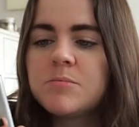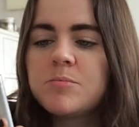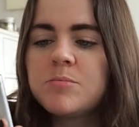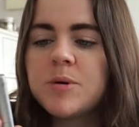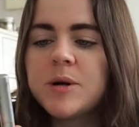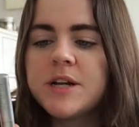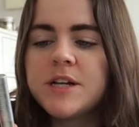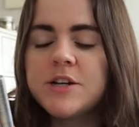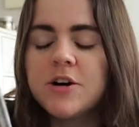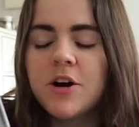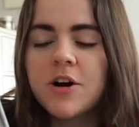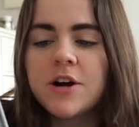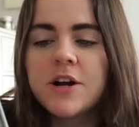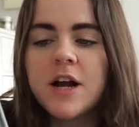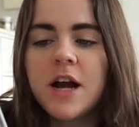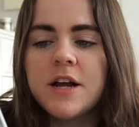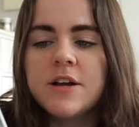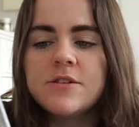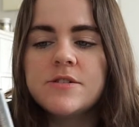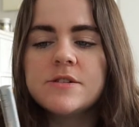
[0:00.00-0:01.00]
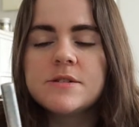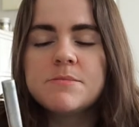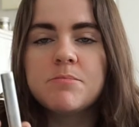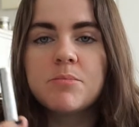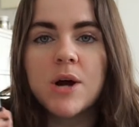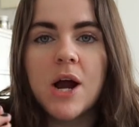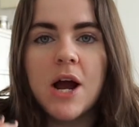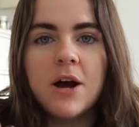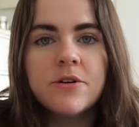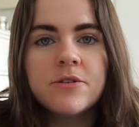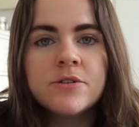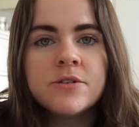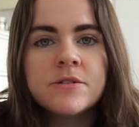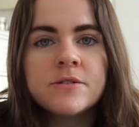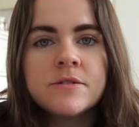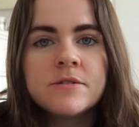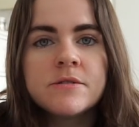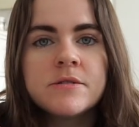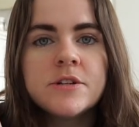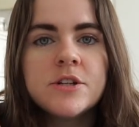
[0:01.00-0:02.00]
pretty dark. I use brown
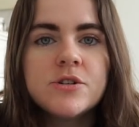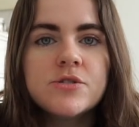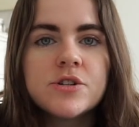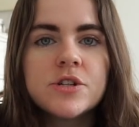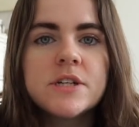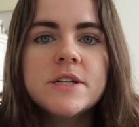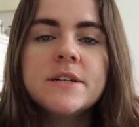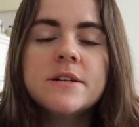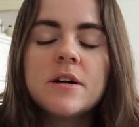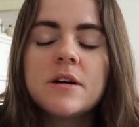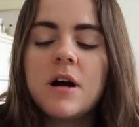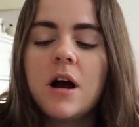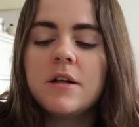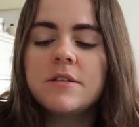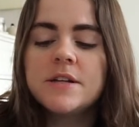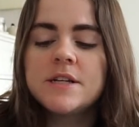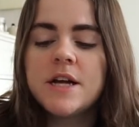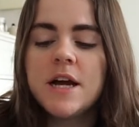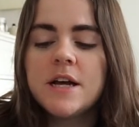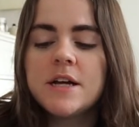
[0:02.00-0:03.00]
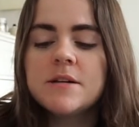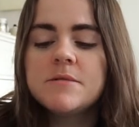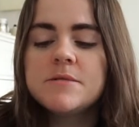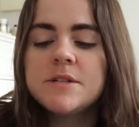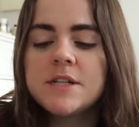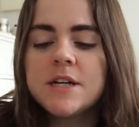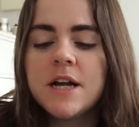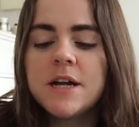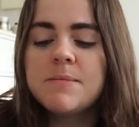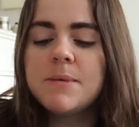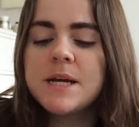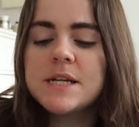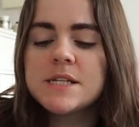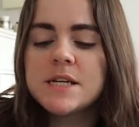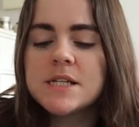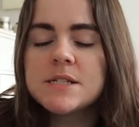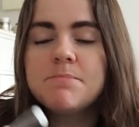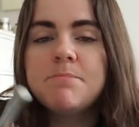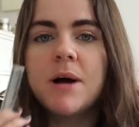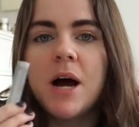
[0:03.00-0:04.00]
usually on the day-to-day
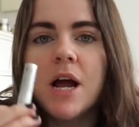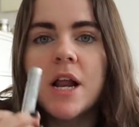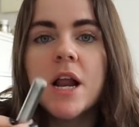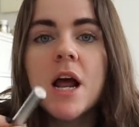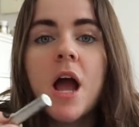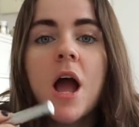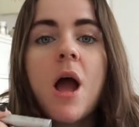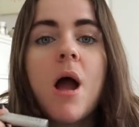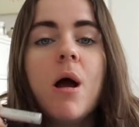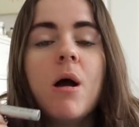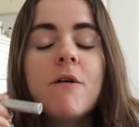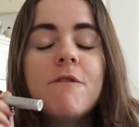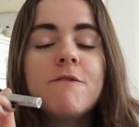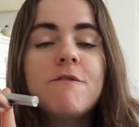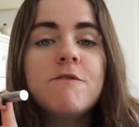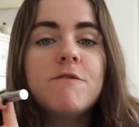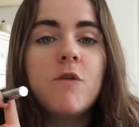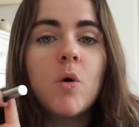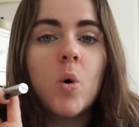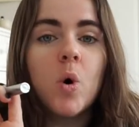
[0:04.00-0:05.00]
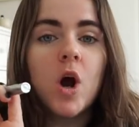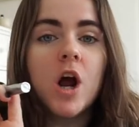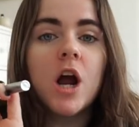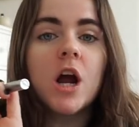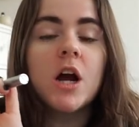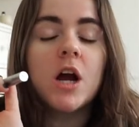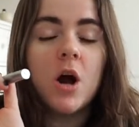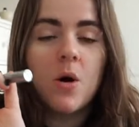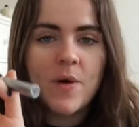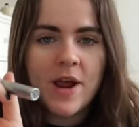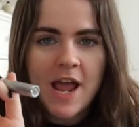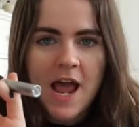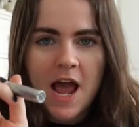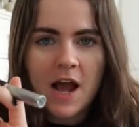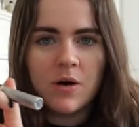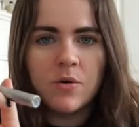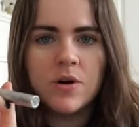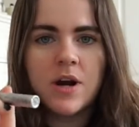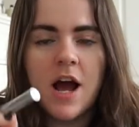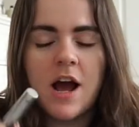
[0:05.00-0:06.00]
basis, but for going
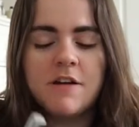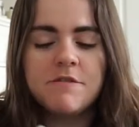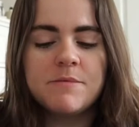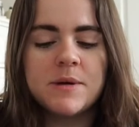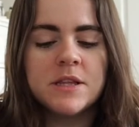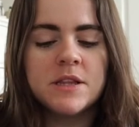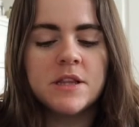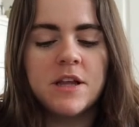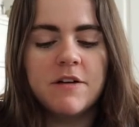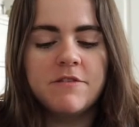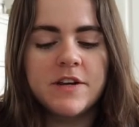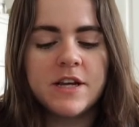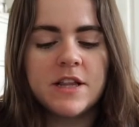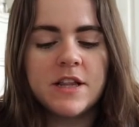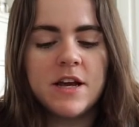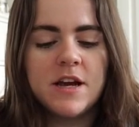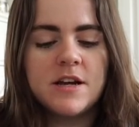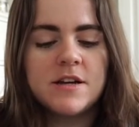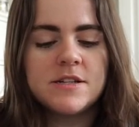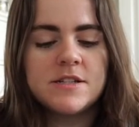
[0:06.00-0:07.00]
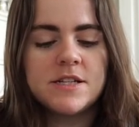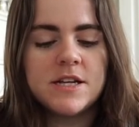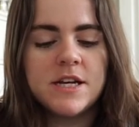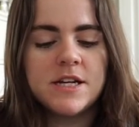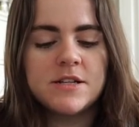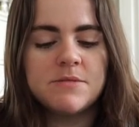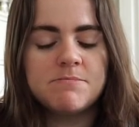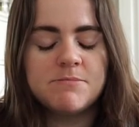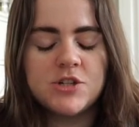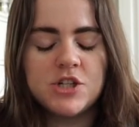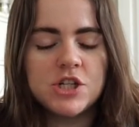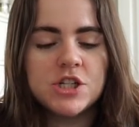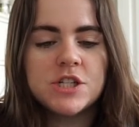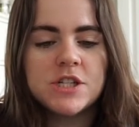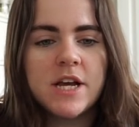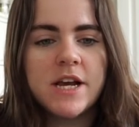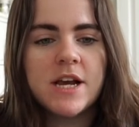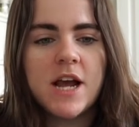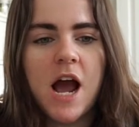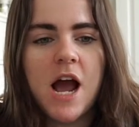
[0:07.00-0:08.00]
out, I've been loving this. It just
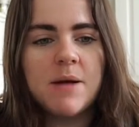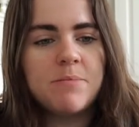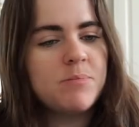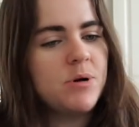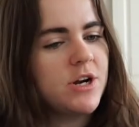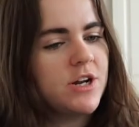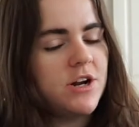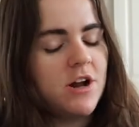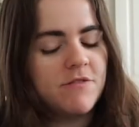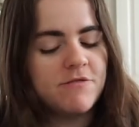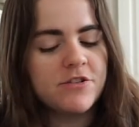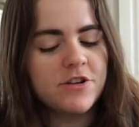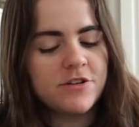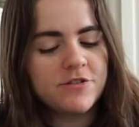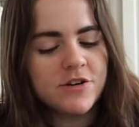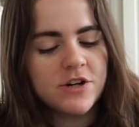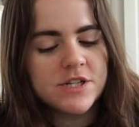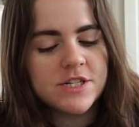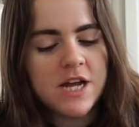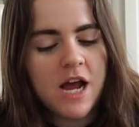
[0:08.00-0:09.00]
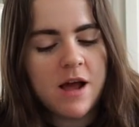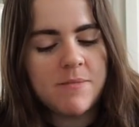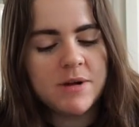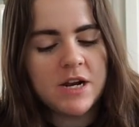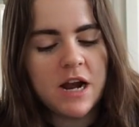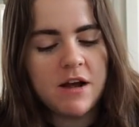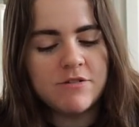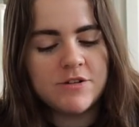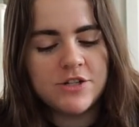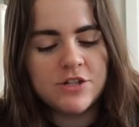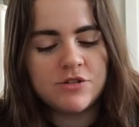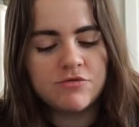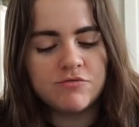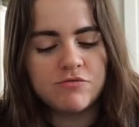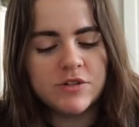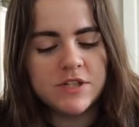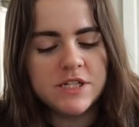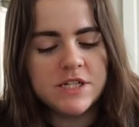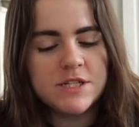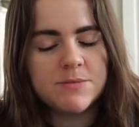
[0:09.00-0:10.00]
like, I put it on for the first time and I was just
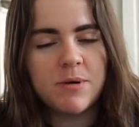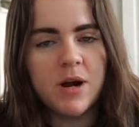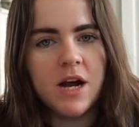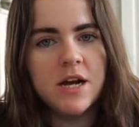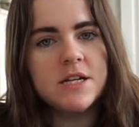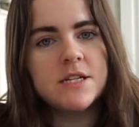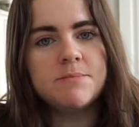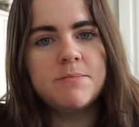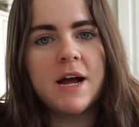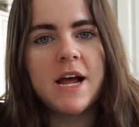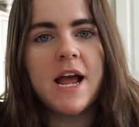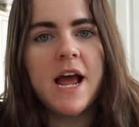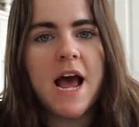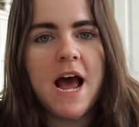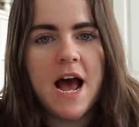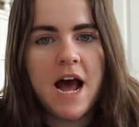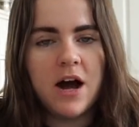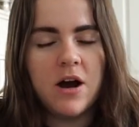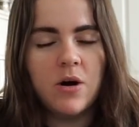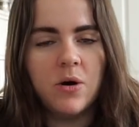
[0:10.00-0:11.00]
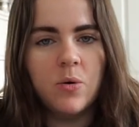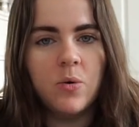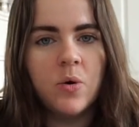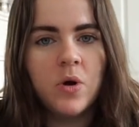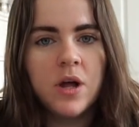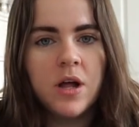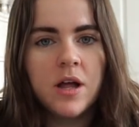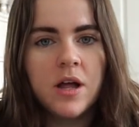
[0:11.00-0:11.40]
really surprised by how